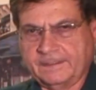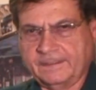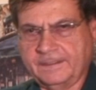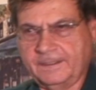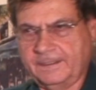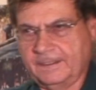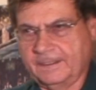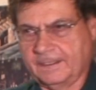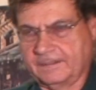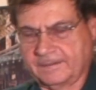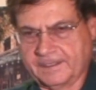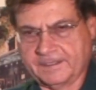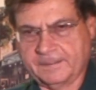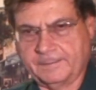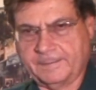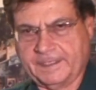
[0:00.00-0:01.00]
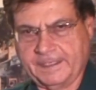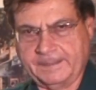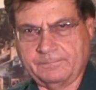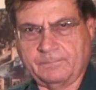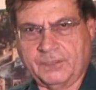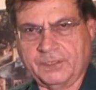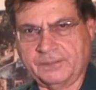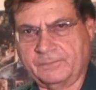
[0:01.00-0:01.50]
the Gigabyte
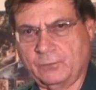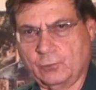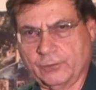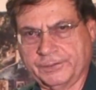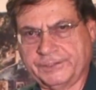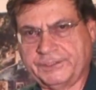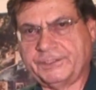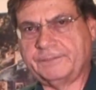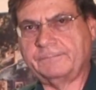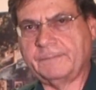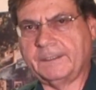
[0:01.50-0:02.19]
motherboards.